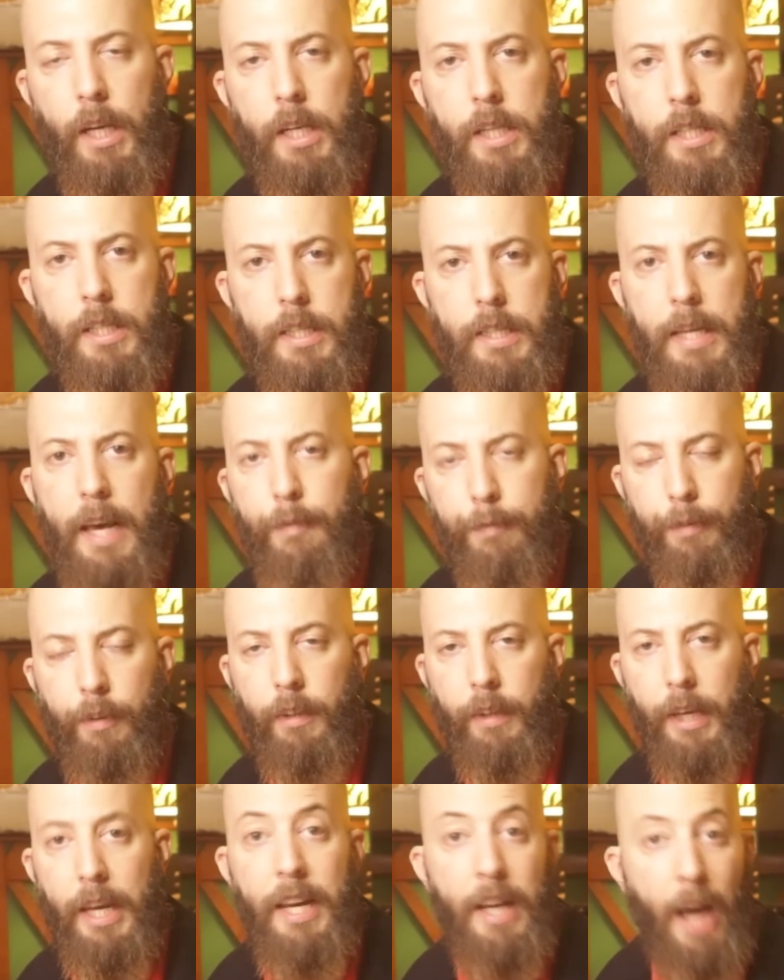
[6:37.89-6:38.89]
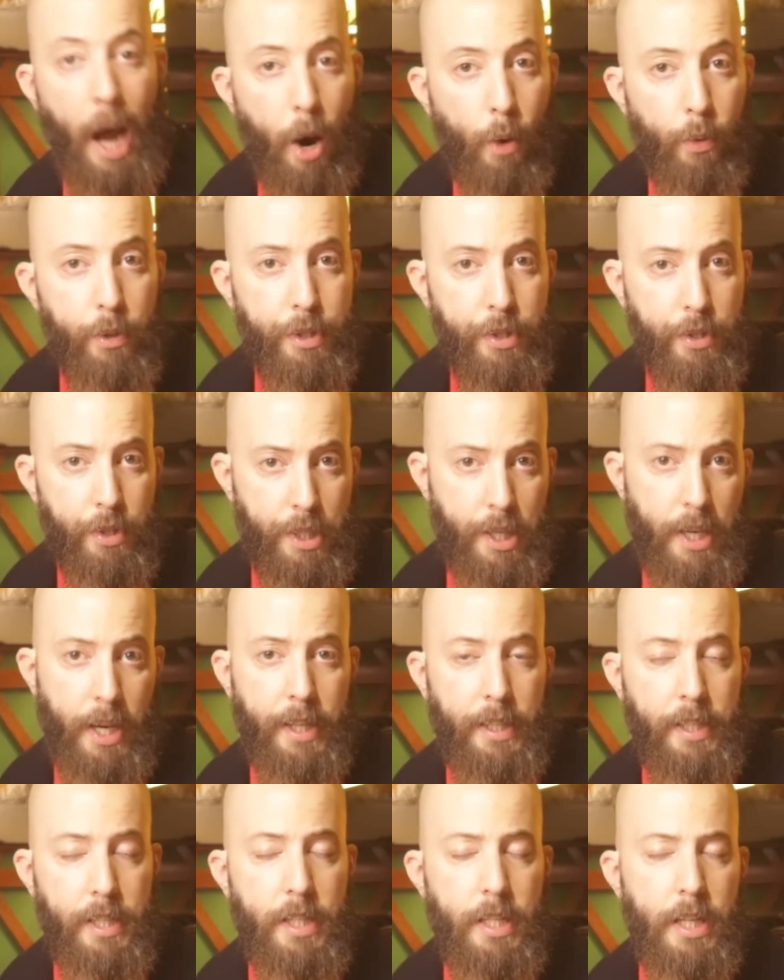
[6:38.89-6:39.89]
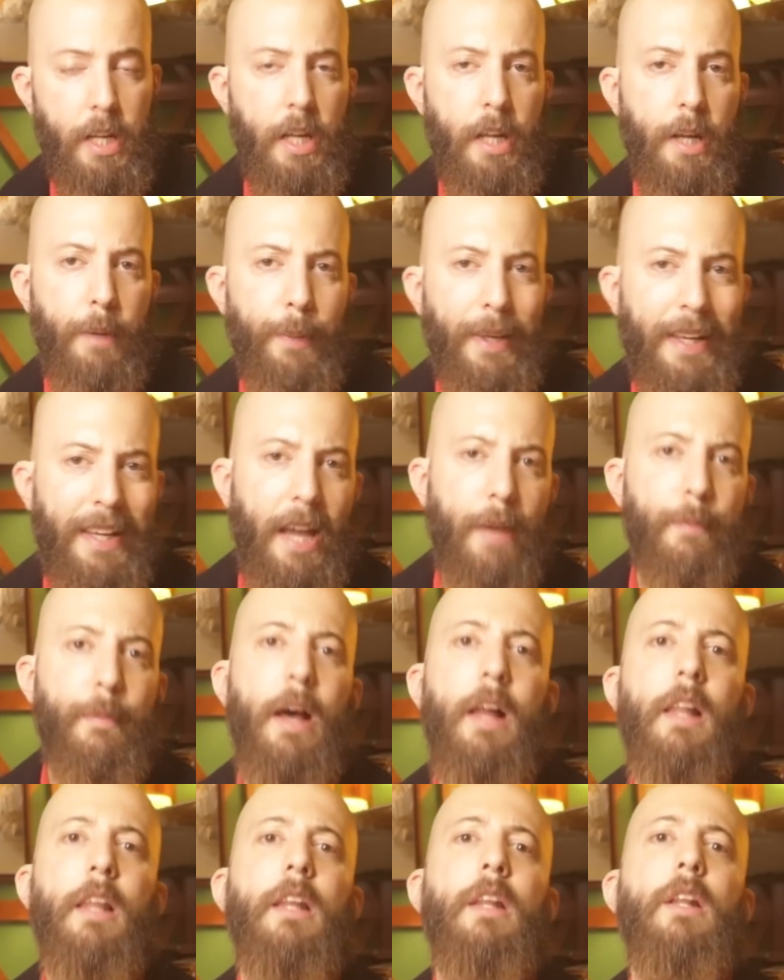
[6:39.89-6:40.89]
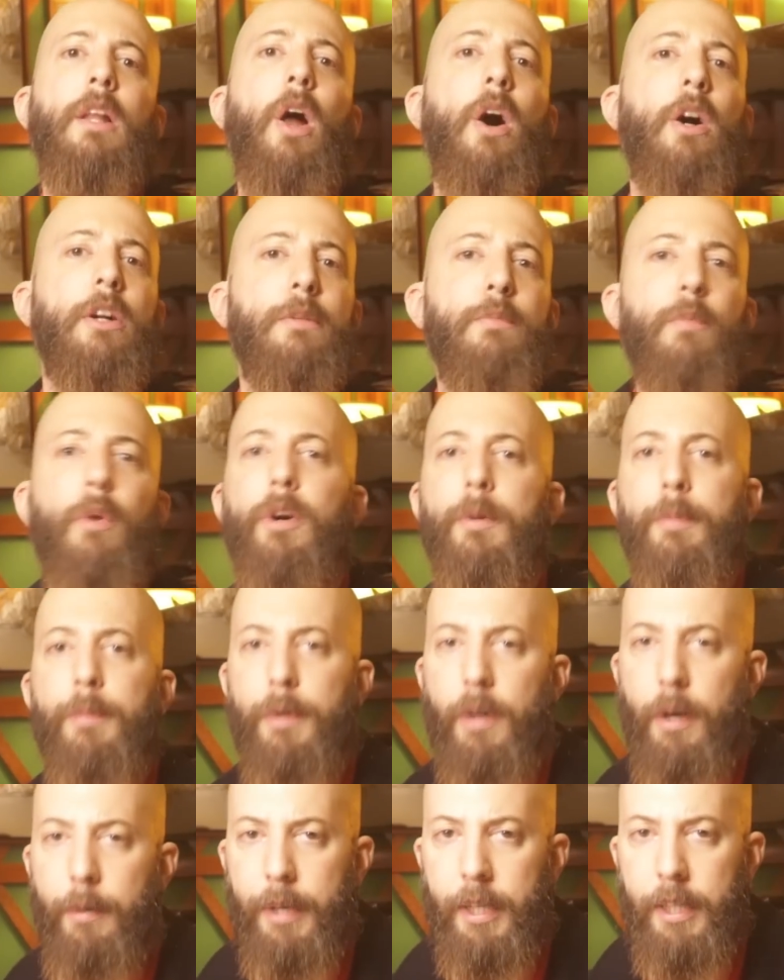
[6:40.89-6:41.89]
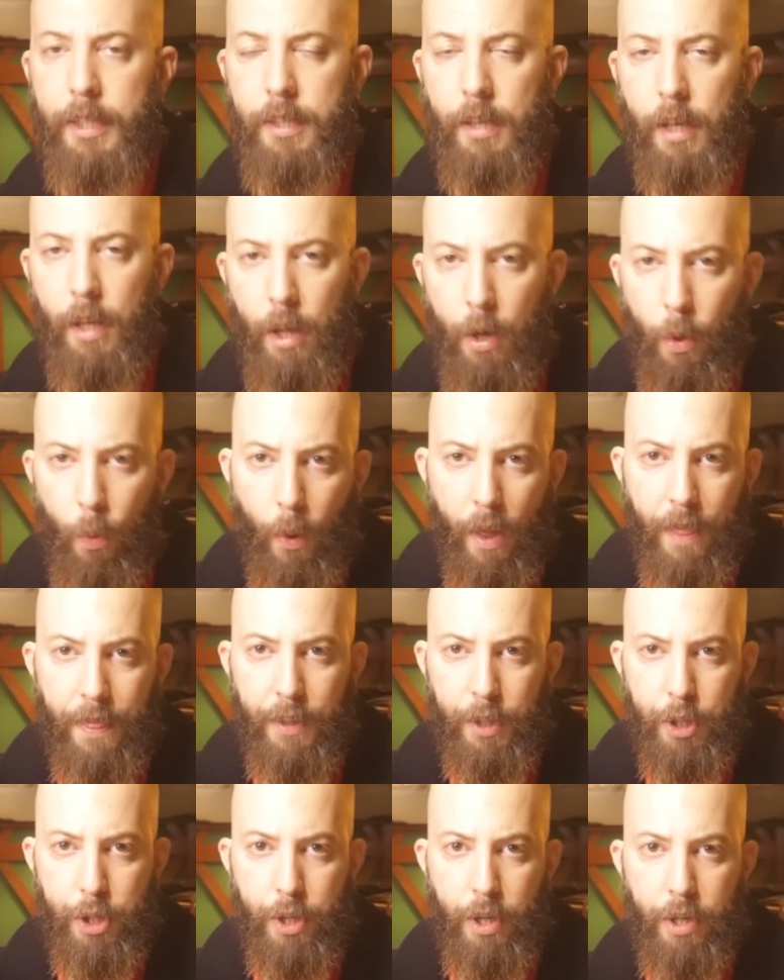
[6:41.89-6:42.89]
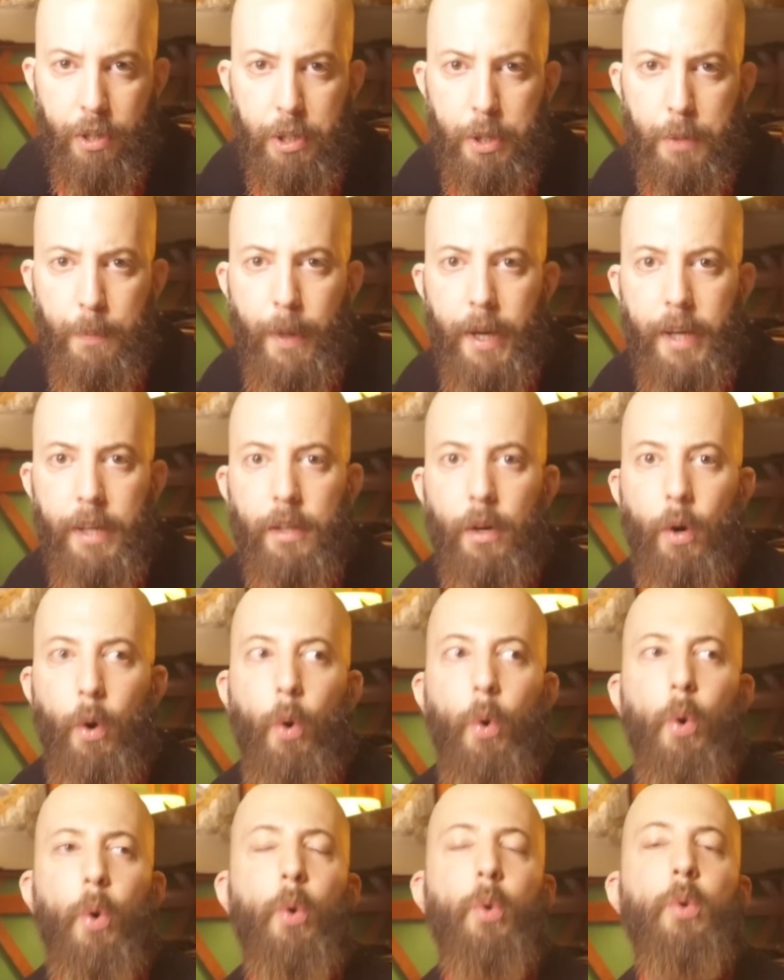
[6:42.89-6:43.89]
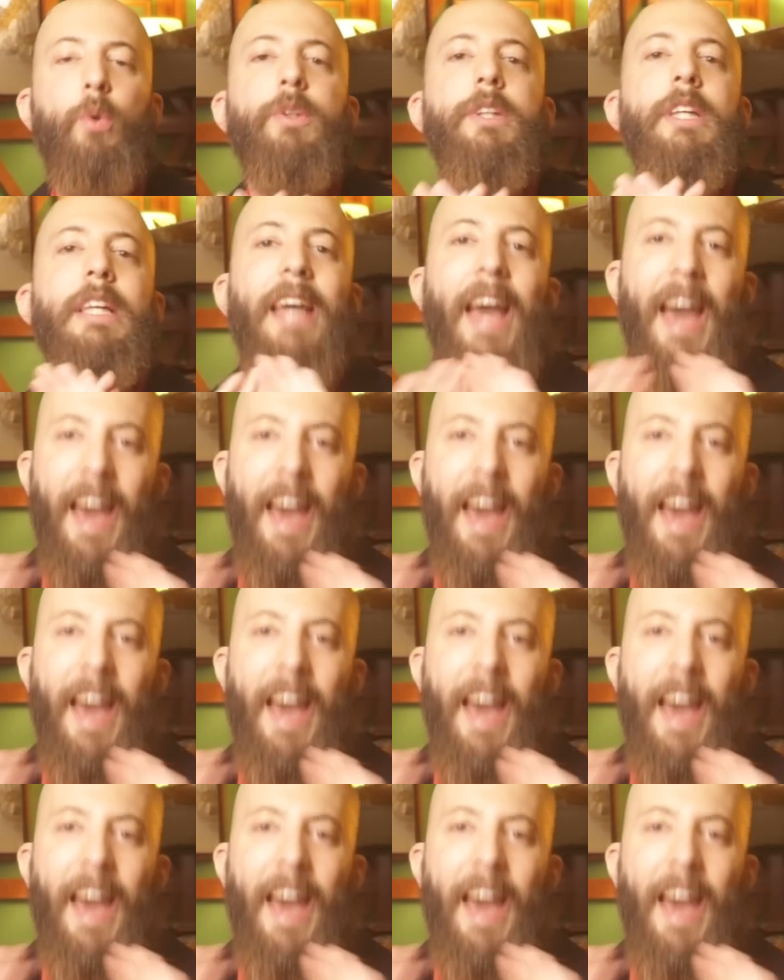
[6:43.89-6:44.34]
The devil in our societies became a lot more prominent when the church made all the